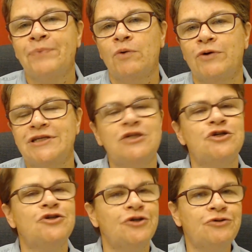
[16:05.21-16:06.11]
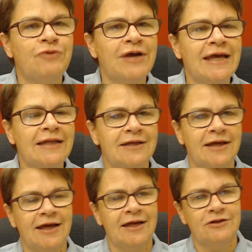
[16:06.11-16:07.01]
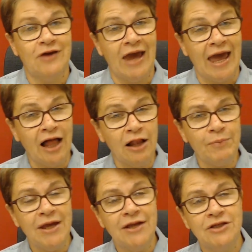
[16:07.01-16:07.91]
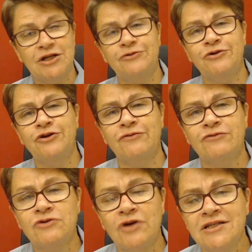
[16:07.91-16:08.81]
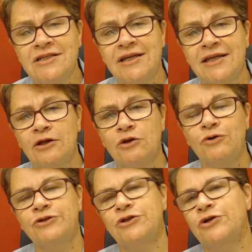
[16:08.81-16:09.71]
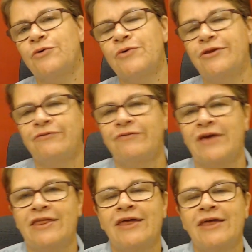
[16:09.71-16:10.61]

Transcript: where teachers are trained to help children who have trusted in the Lord to grow in their faith.